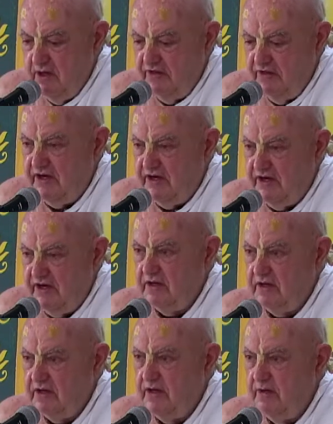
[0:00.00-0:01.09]
They don't believe in
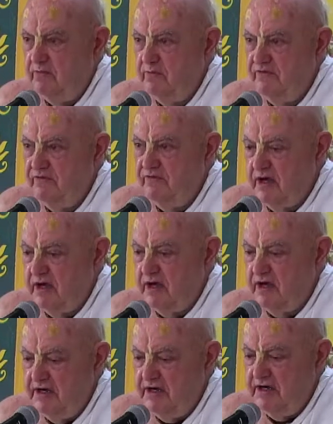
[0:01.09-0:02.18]
anything. They don't believe in
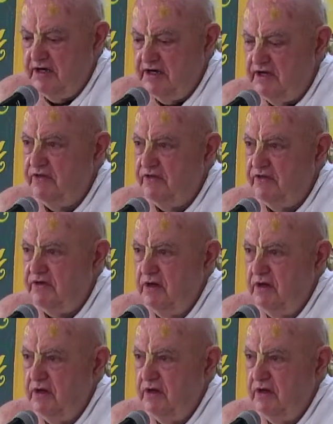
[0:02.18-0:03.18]
God, and he didn't either.